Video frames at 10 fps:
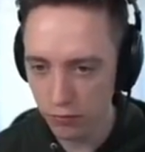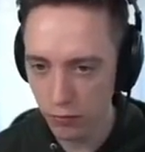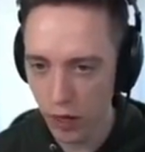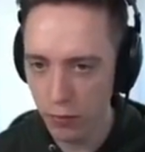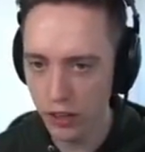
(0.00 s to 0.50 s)

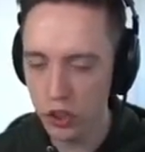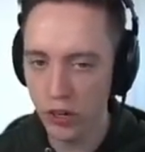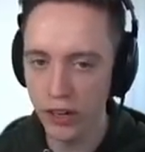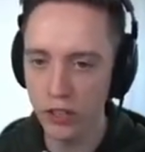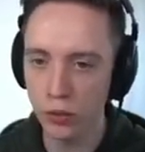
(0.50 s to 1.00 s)
I'm gonna
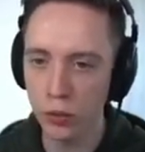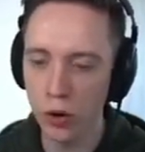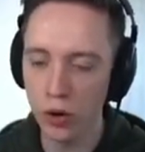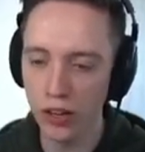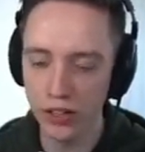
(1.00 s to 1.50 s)
try and do
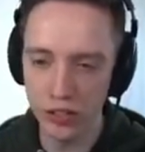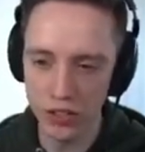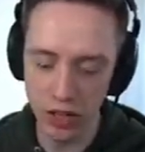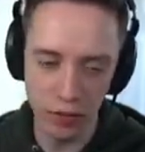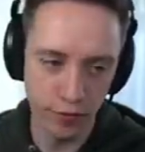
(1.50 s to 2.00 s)
rolling
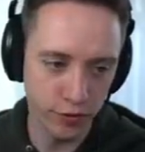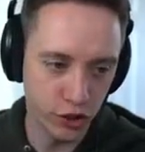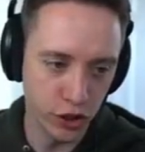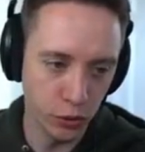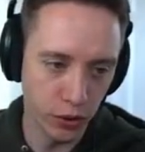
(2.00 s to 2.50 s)
instead of
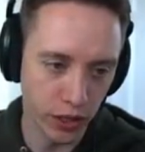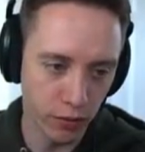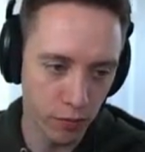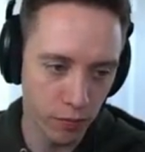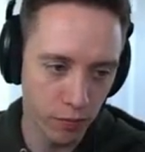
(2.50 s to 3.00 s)
shielding.
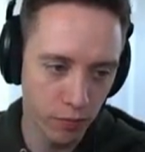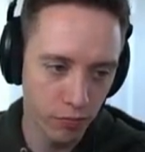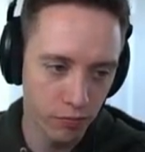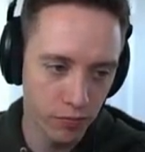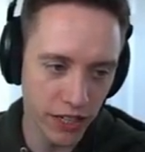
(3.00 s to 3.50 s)

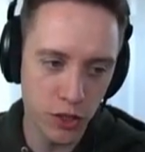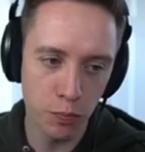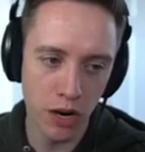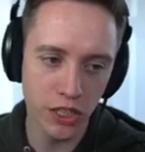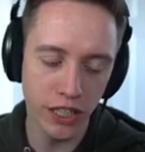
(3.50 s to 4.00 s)
It's
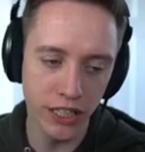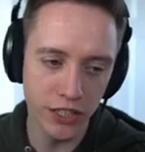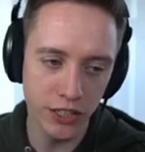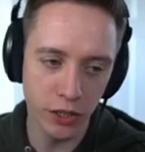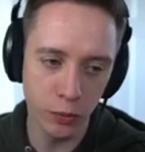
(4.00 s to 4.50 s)
much
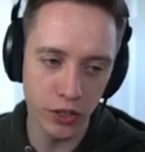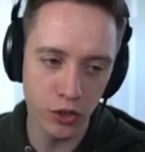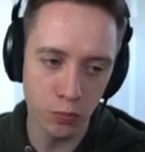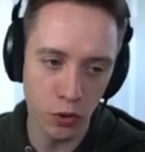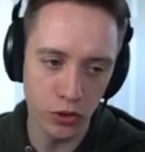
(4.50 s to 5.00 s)
easier with a
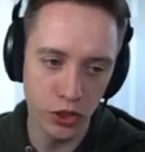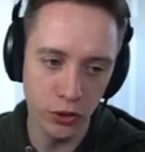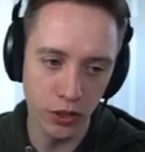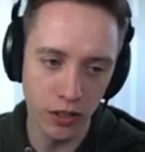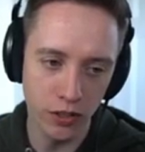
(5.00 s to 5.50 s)
small
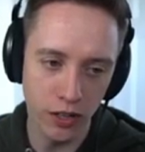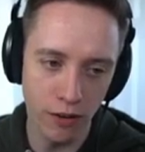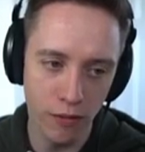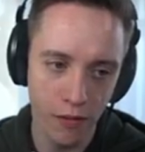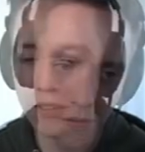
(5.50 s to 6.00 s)
shield
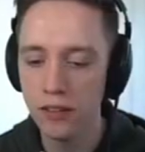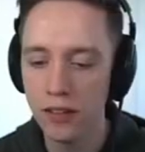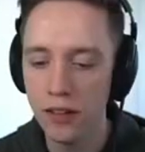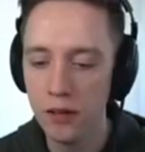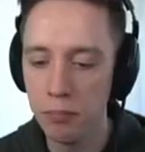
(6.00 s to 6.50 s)
Lowko.
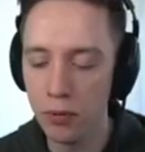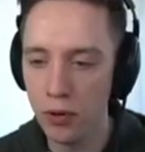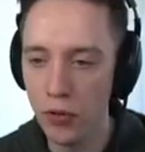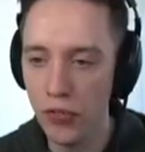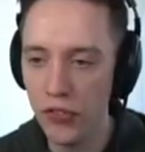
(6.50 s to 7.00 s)

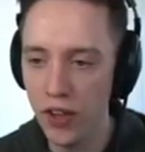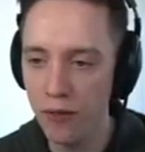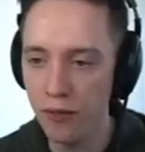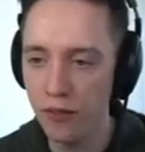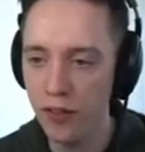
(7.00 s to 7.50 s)

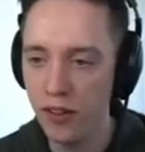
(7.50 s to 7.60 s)
Pontiff.